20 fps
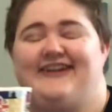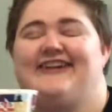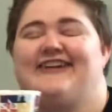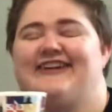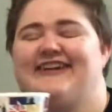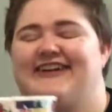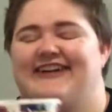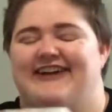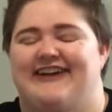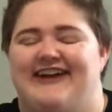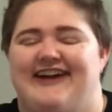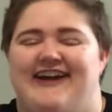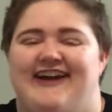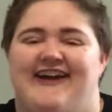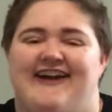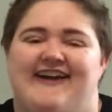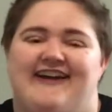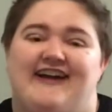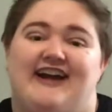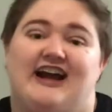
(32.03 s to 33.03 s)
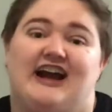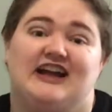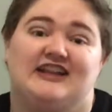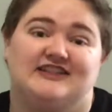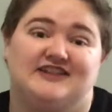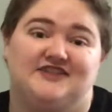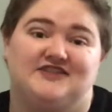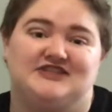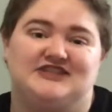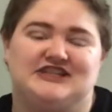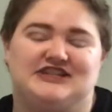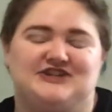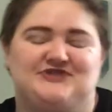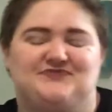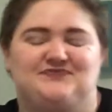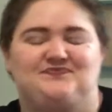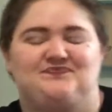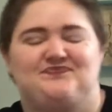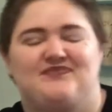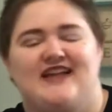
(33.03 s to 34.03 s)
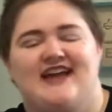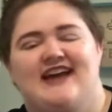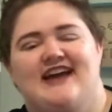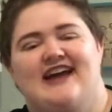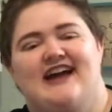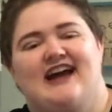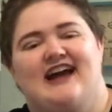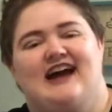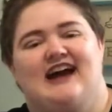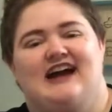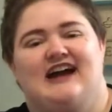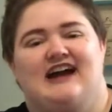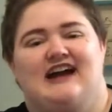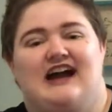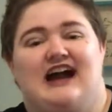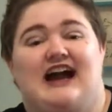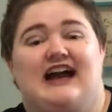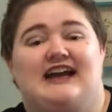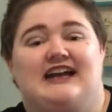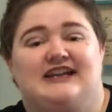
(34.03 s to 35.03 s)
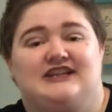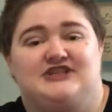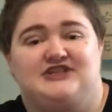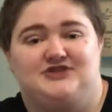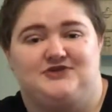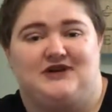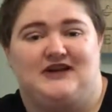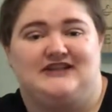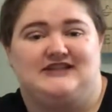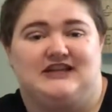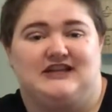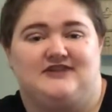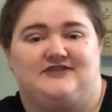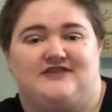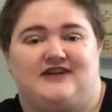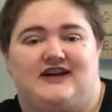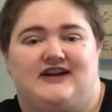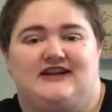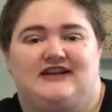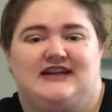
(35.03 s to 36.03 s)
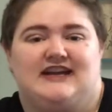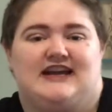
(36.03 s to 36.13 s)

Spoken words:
I love tea. I do identify